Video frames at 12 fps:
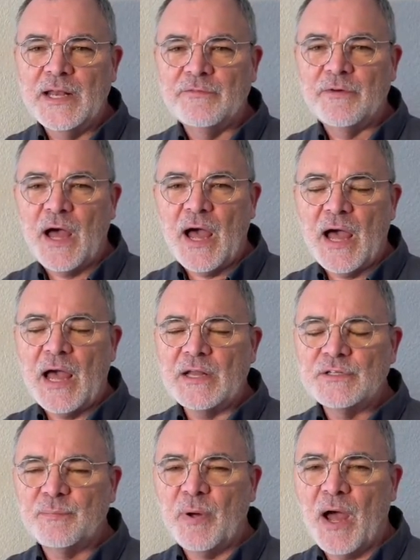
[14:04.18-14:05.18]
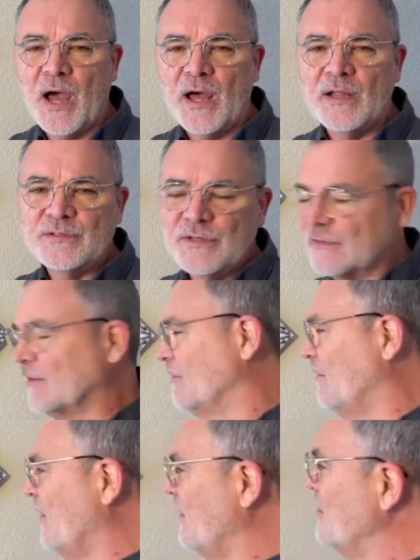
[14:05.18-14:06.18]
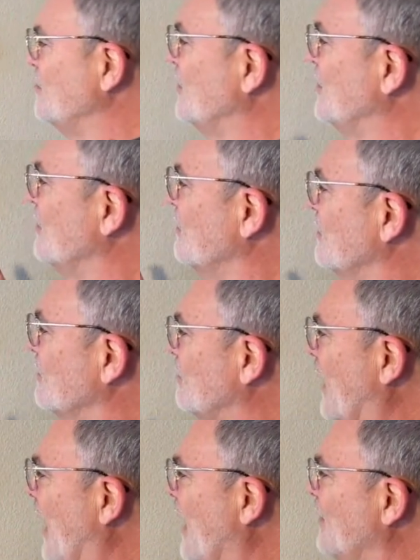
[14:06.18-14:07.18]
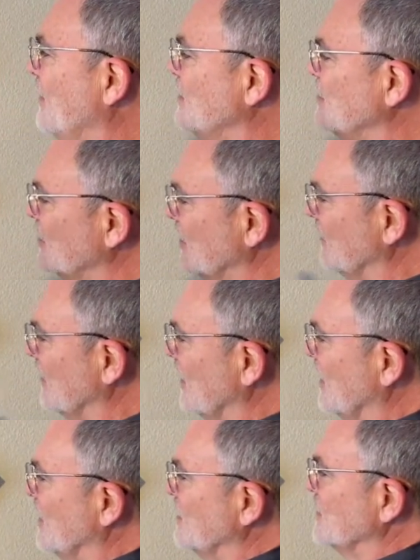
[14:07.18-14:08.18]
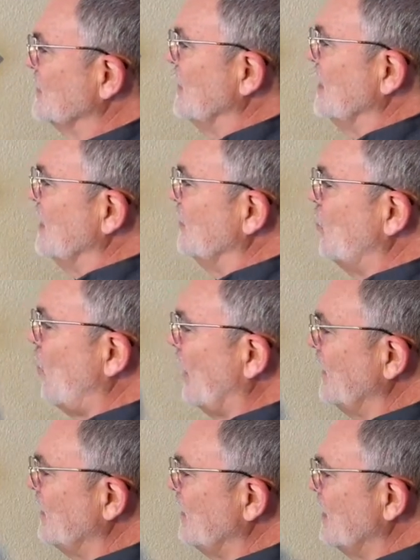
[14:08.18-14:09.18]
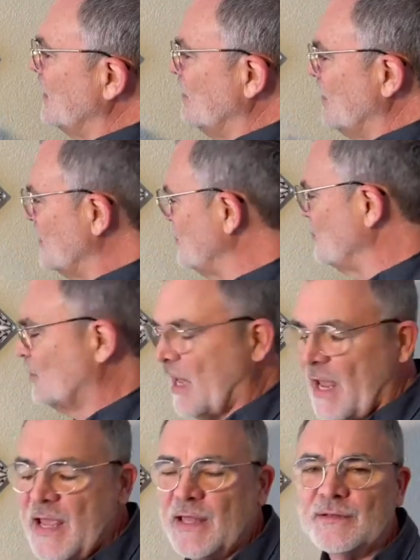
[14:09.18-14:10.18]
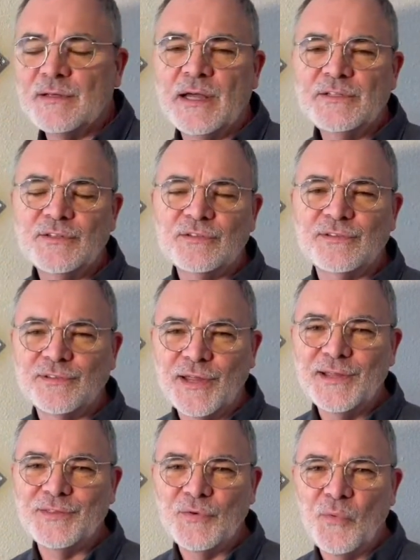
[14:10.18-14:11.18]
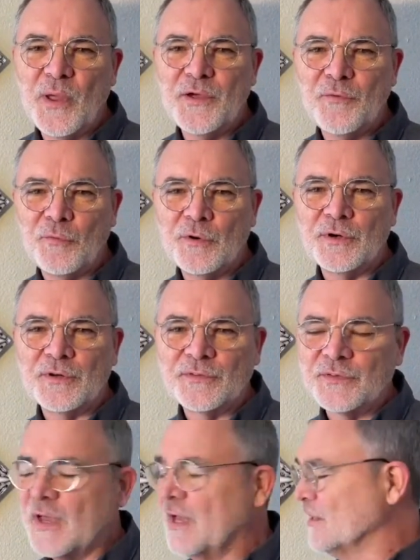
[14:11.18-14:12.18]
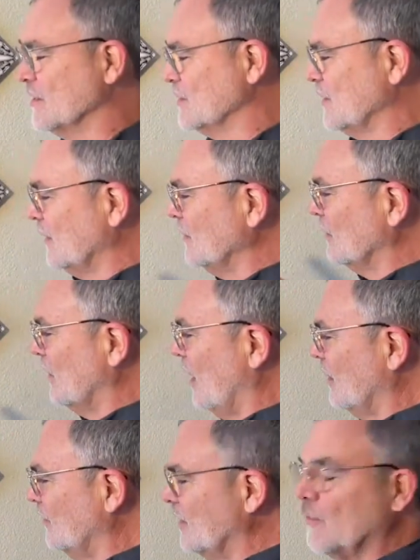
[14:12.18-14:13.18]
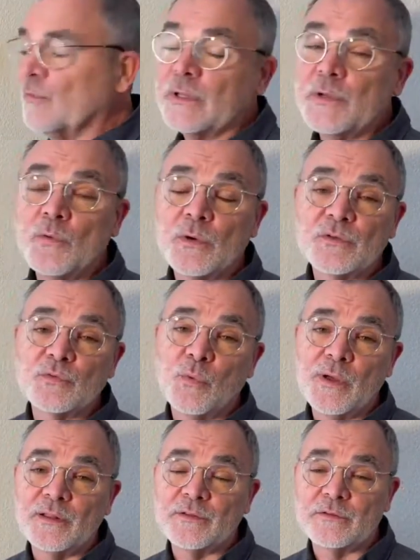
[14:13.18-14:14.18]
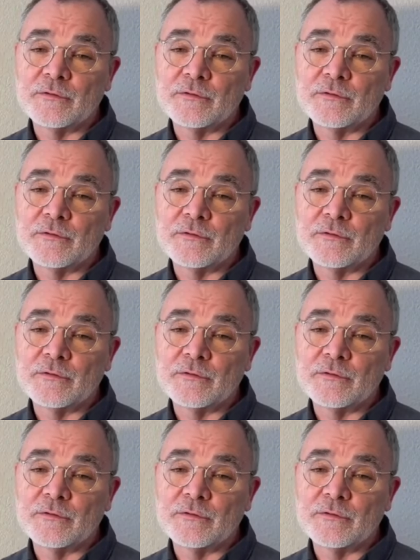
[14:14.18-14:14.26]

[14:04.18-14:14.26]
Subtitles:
of a hodgepodge. It's a very beautiful pattern. You can see it winding, and then you can't. I just like the way it works. The subtle coloring really works well